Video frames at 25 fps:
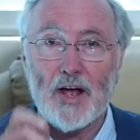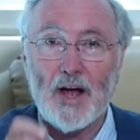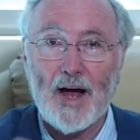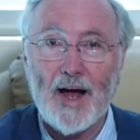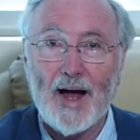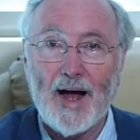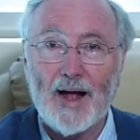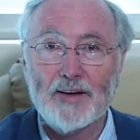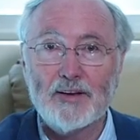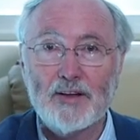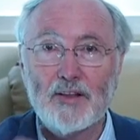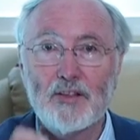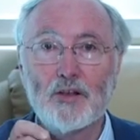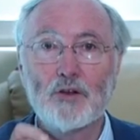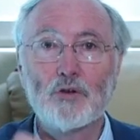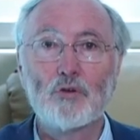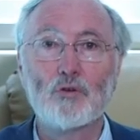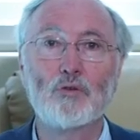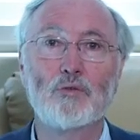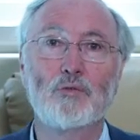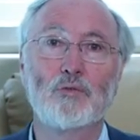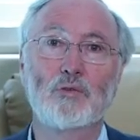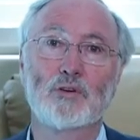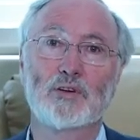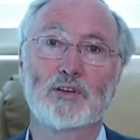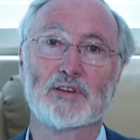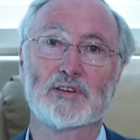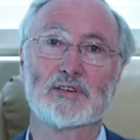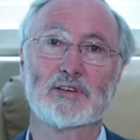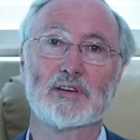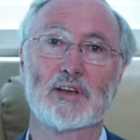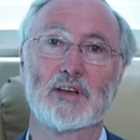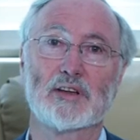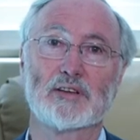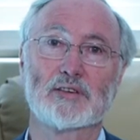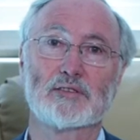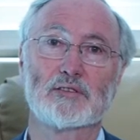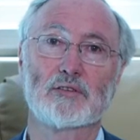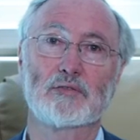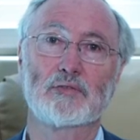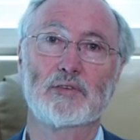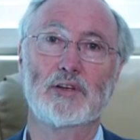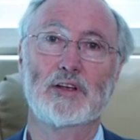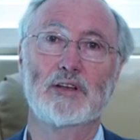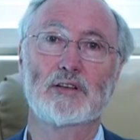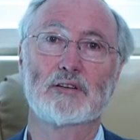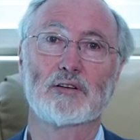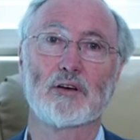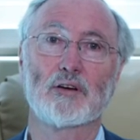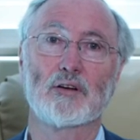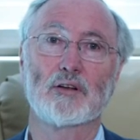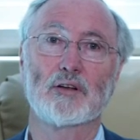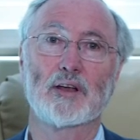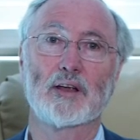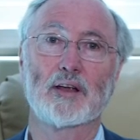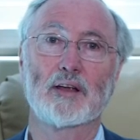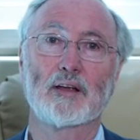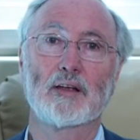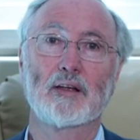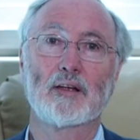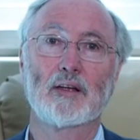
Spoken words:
under the lawfulness test of e-tolling.